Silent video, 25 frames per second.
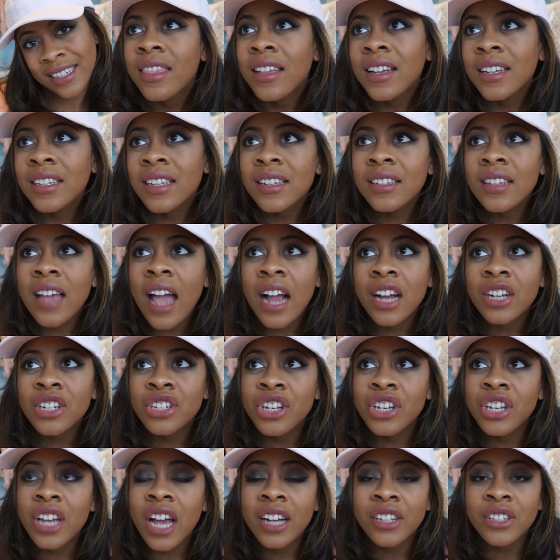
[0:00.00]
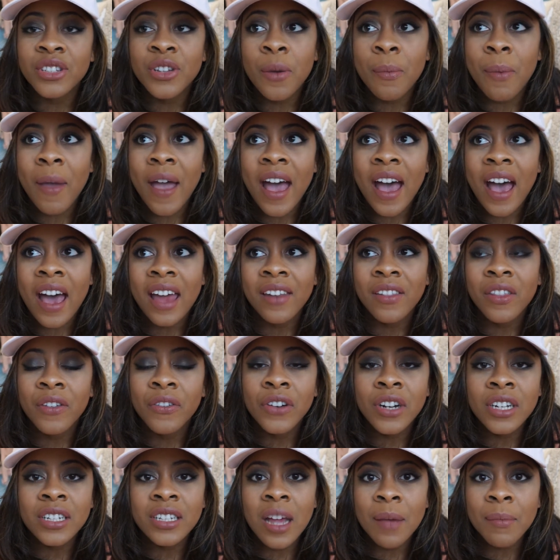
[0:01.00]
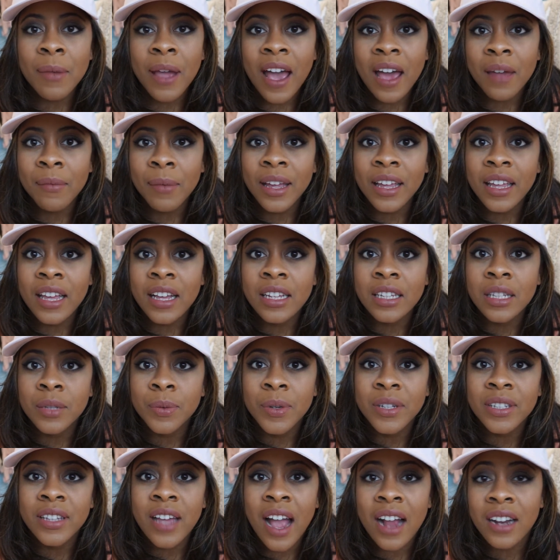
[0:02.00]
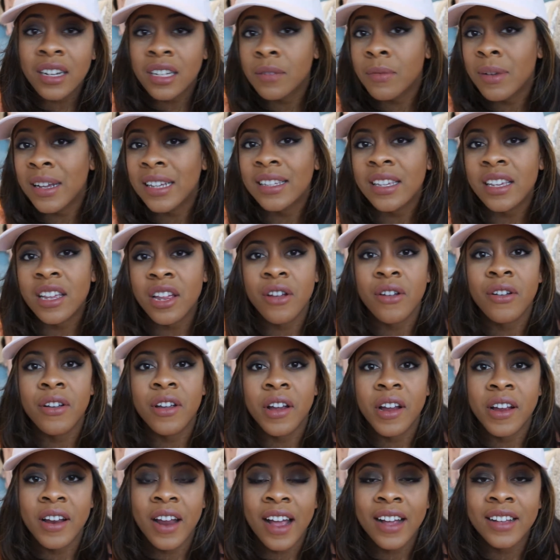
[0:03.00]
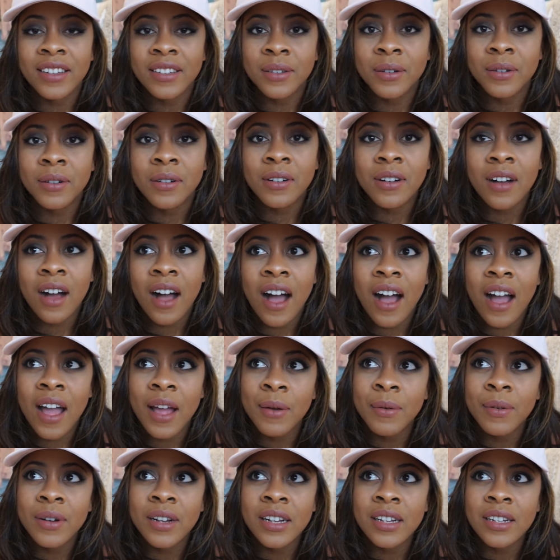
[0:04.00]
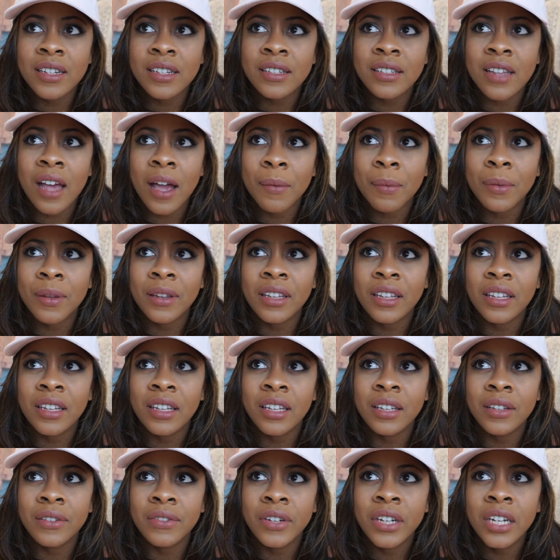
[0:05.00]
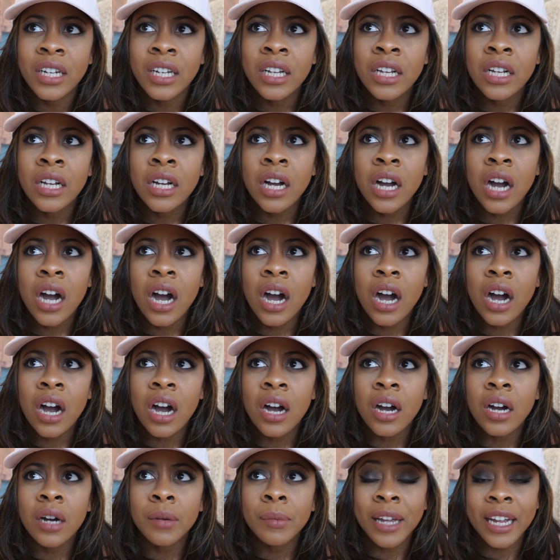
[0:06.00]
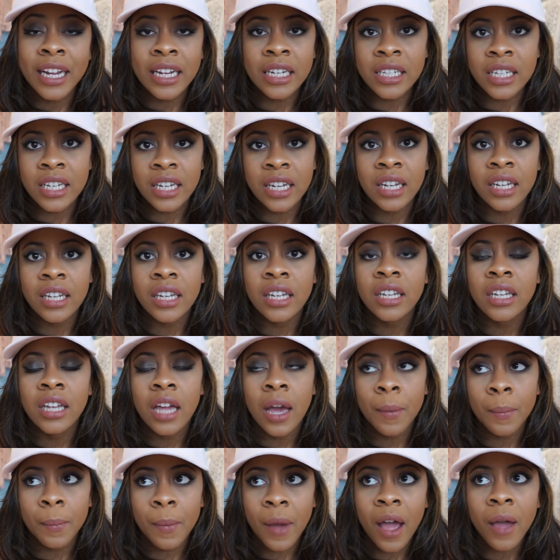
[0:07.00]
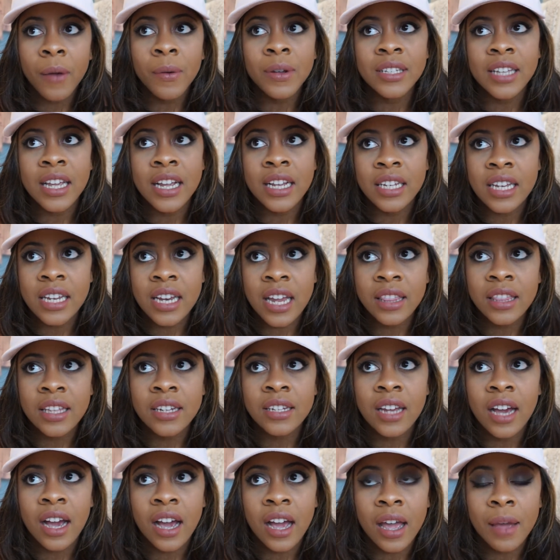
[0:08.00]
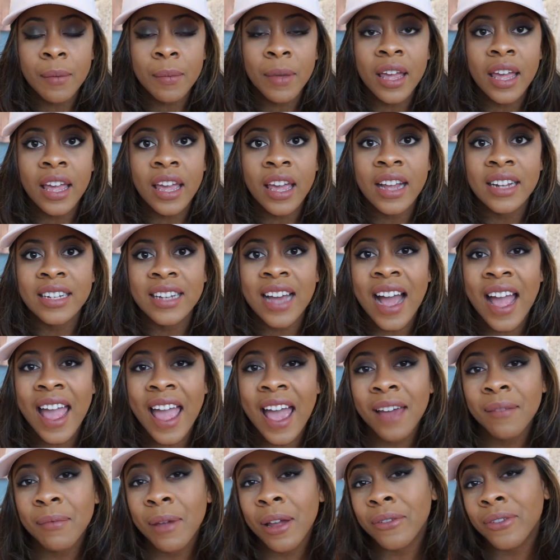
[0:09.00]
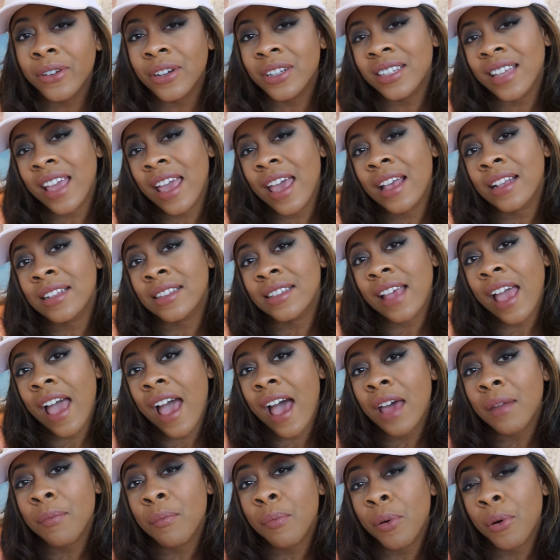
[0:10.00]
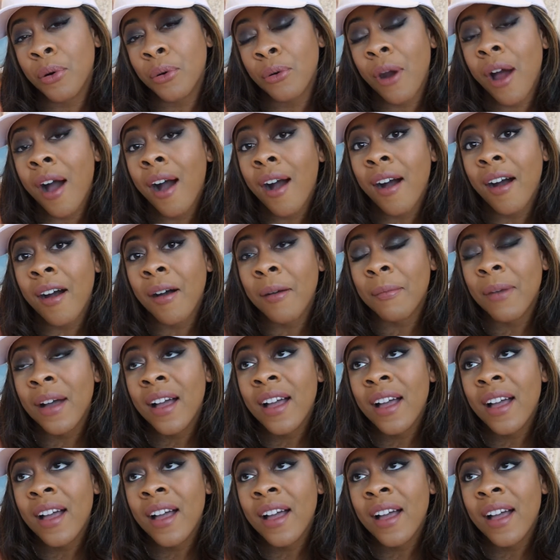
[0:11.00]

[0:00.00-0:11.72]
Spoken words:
This is actually not so bad. The first time I had my kiss was actually my senior year in high school. I was, I believe, 18. Yep, I was 18 at the time, and I had my first kiss at prom.